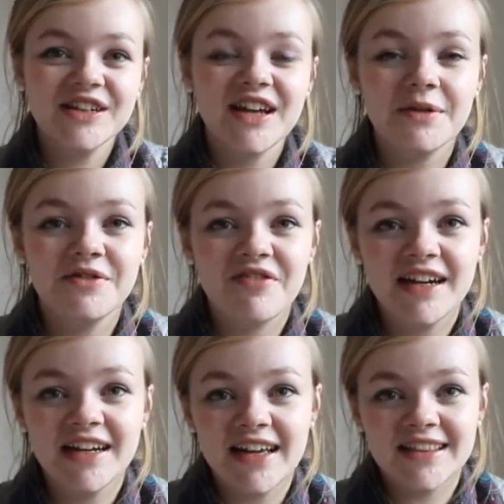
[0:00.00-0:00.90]
I would
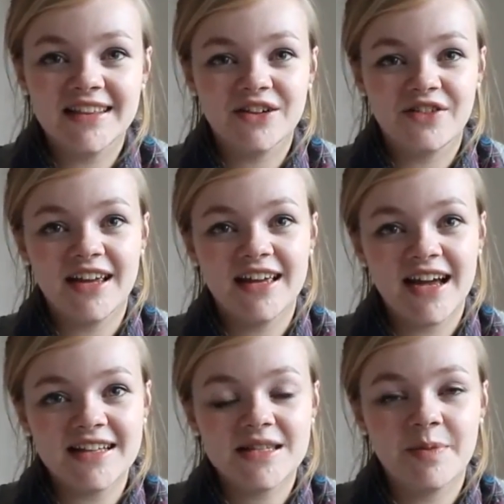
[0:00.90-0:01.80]
really like The Great
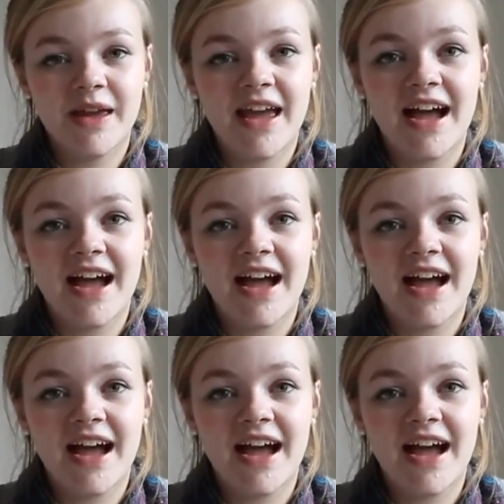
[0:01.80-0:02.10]
Gatsby